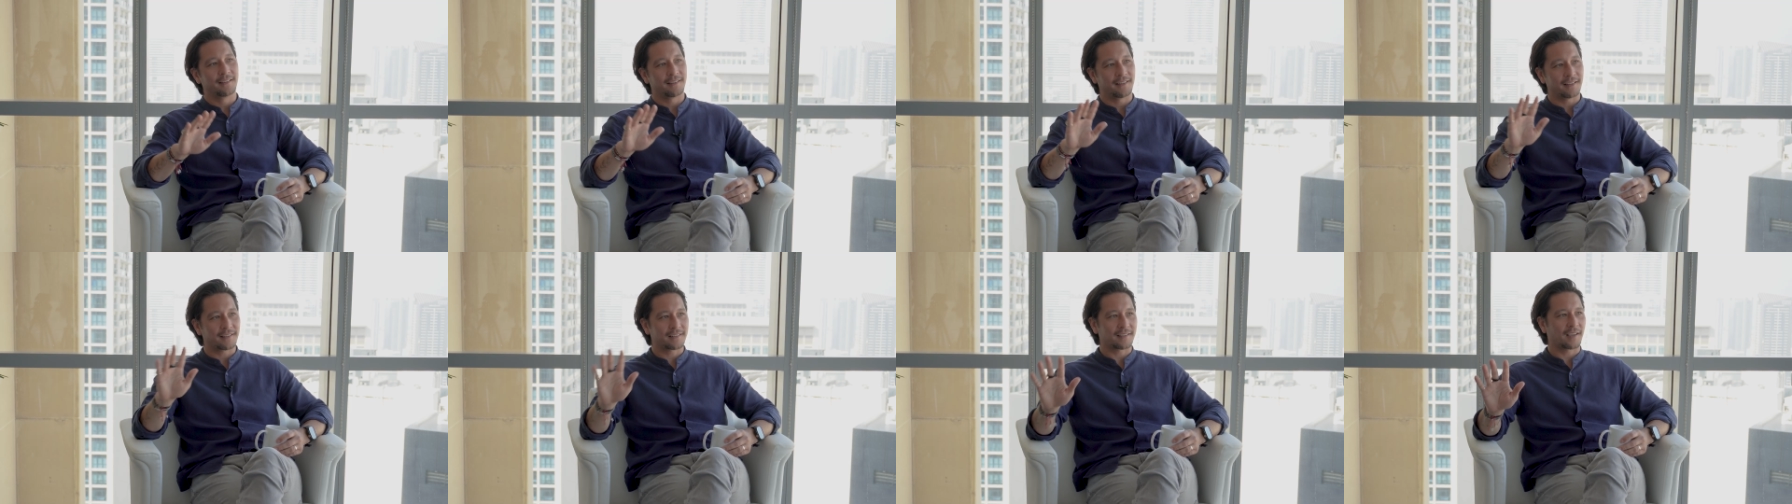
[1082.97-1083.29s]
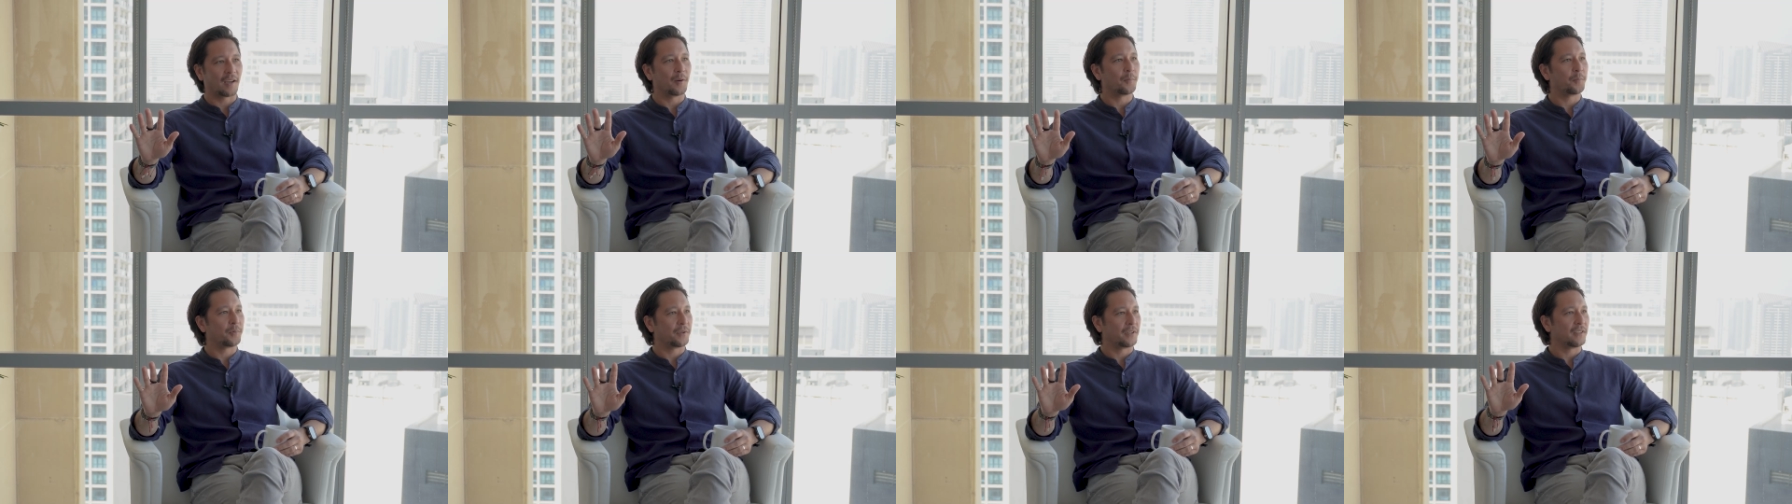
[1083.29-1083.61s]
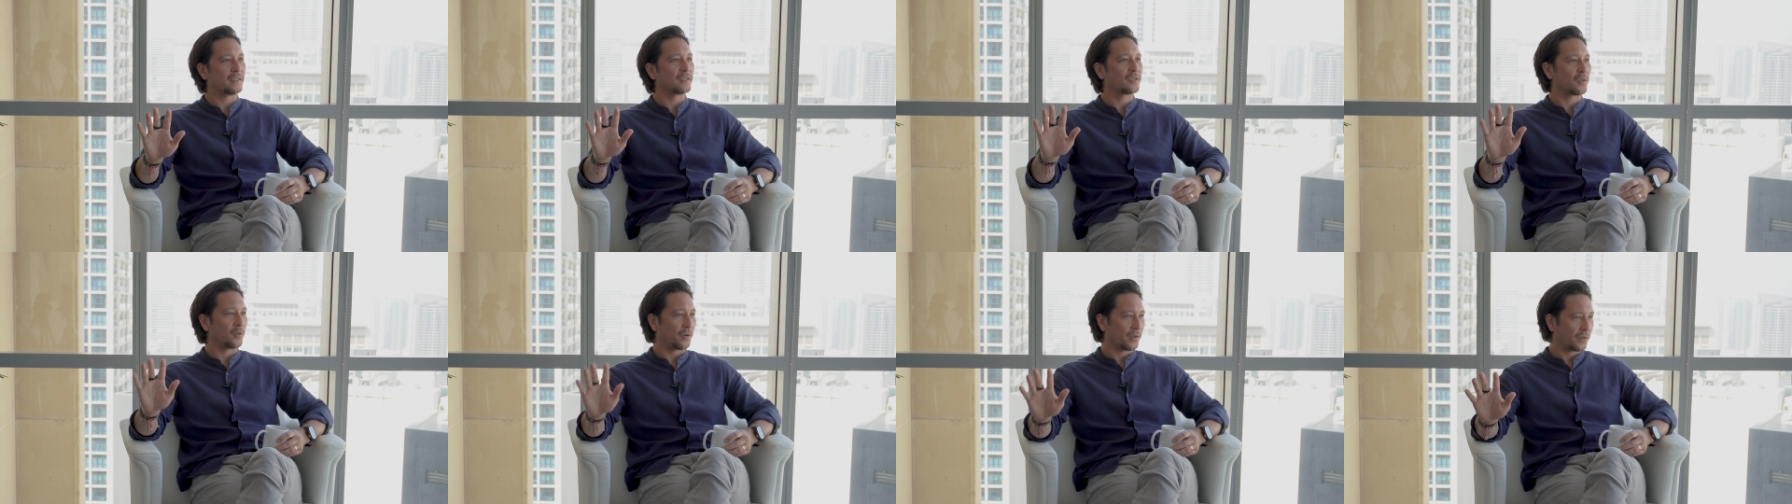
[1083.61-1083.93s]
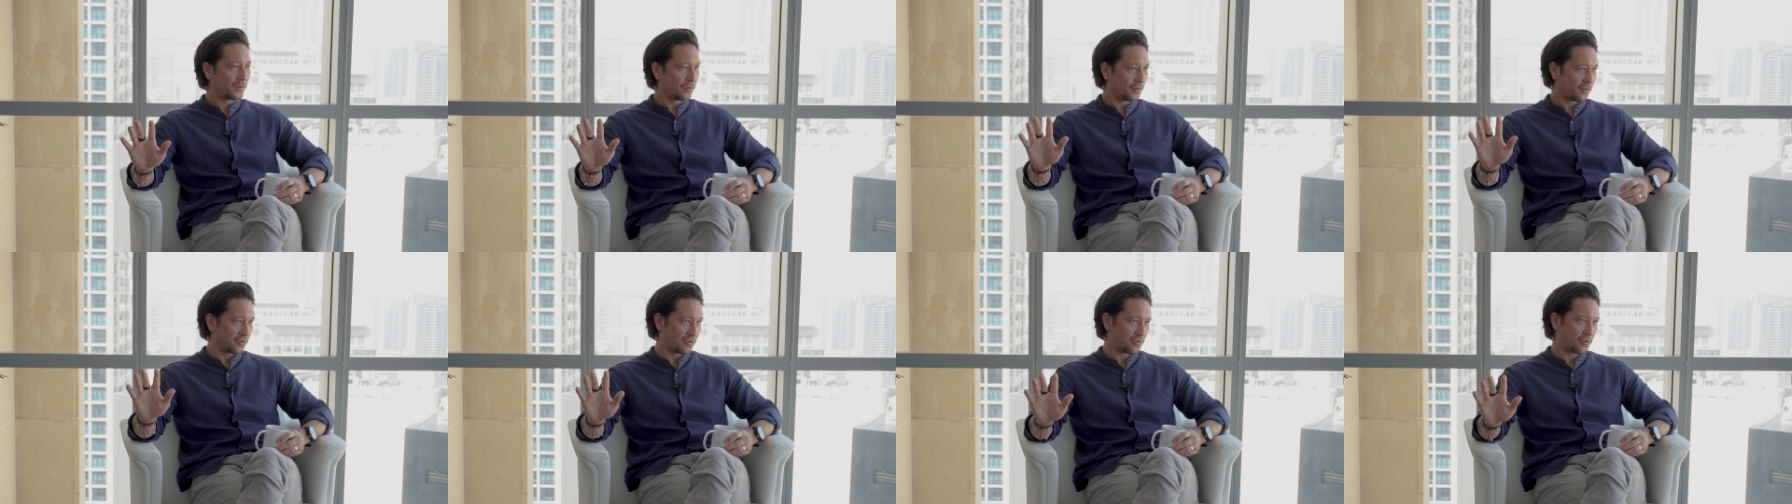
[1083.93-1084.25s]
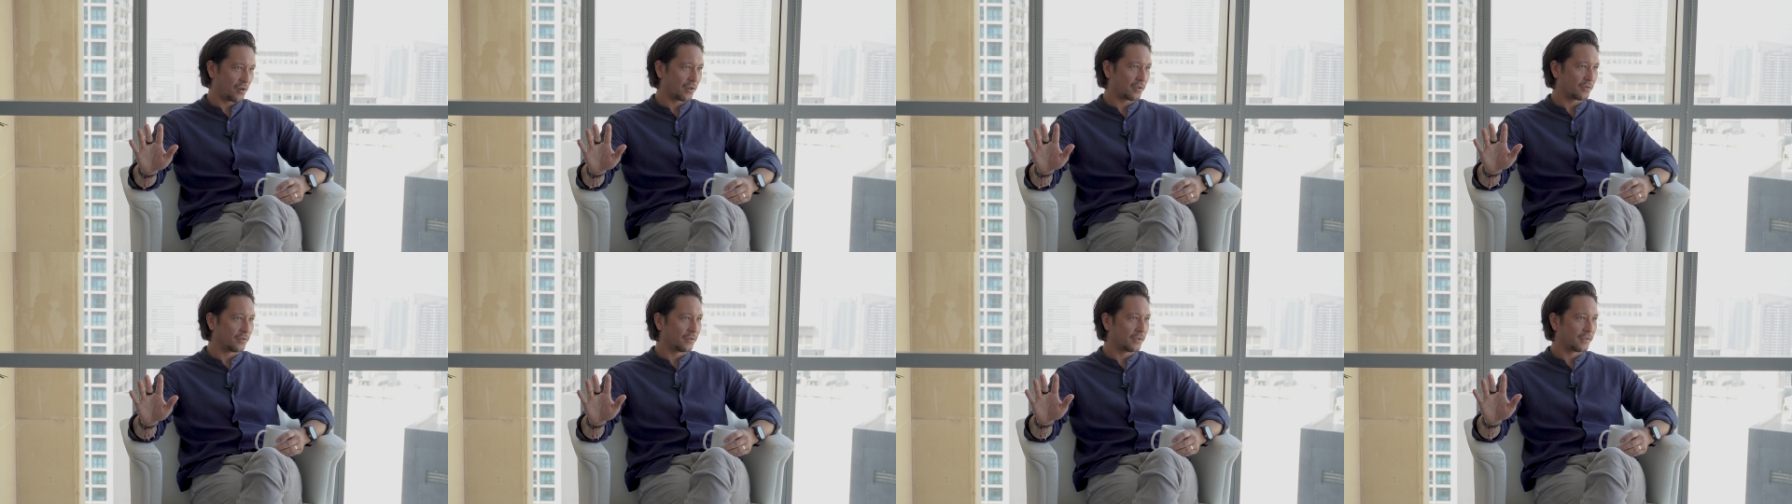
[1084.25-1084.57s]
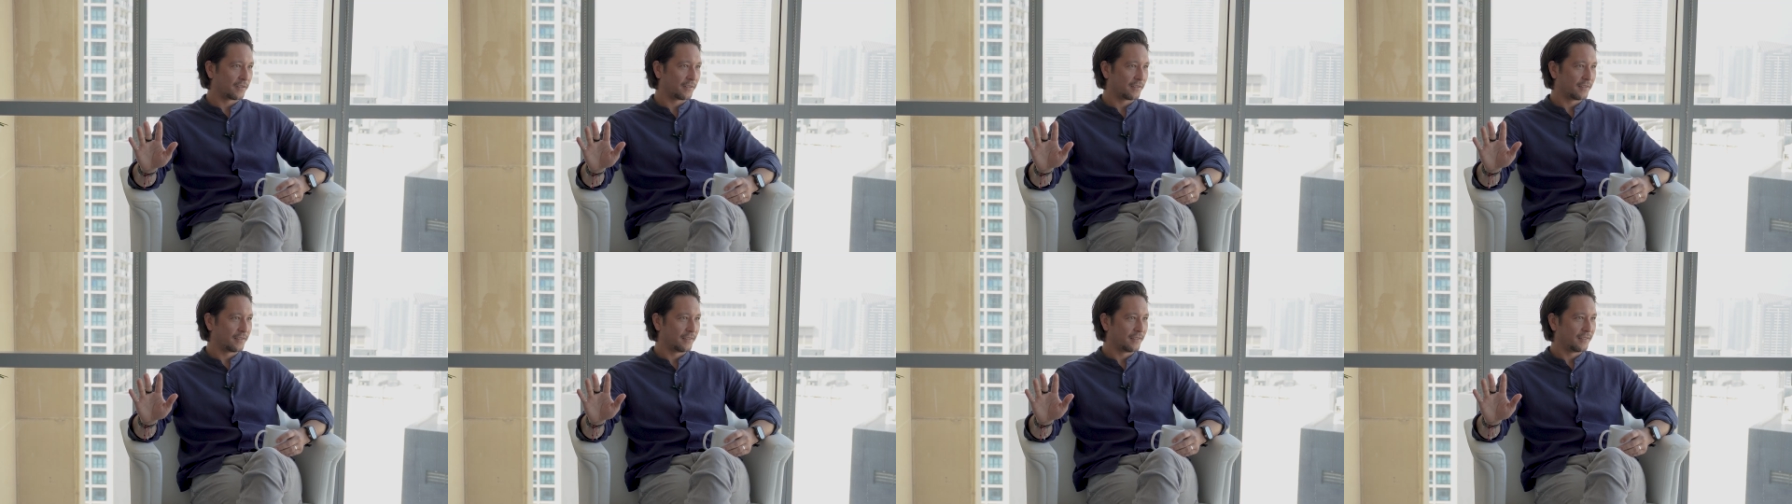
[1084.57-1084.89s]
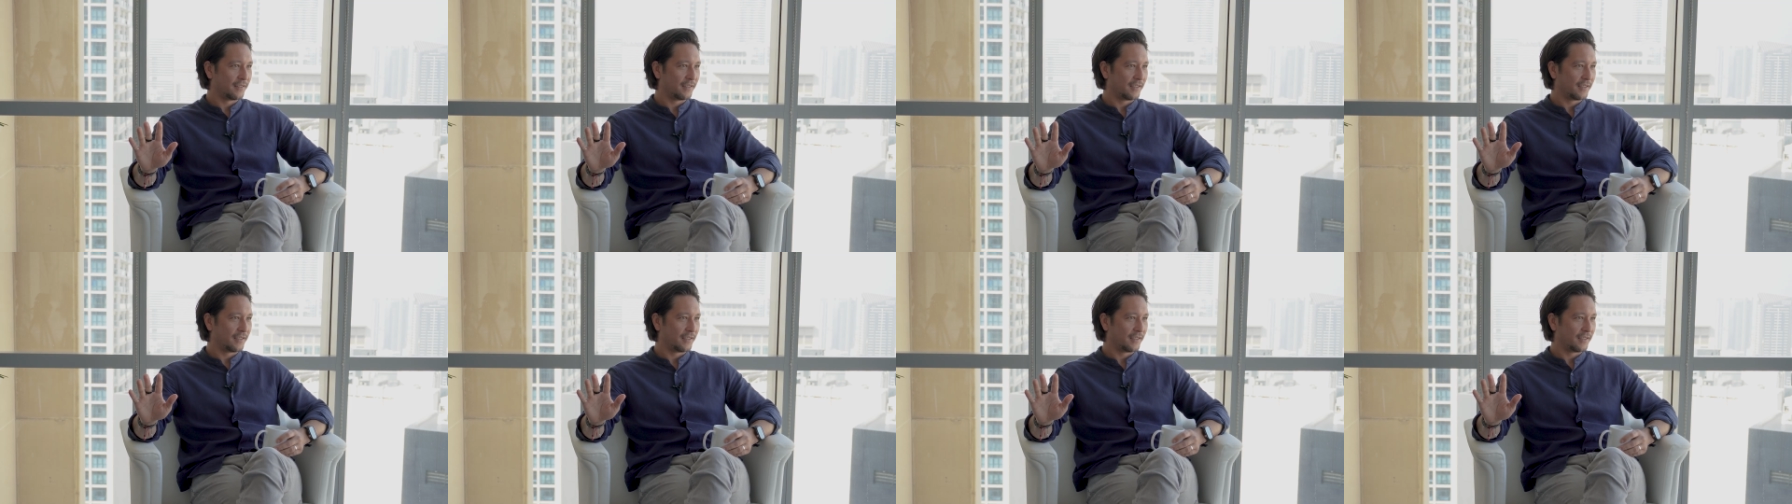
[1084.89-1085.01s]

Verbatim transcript: this company is going through struggles.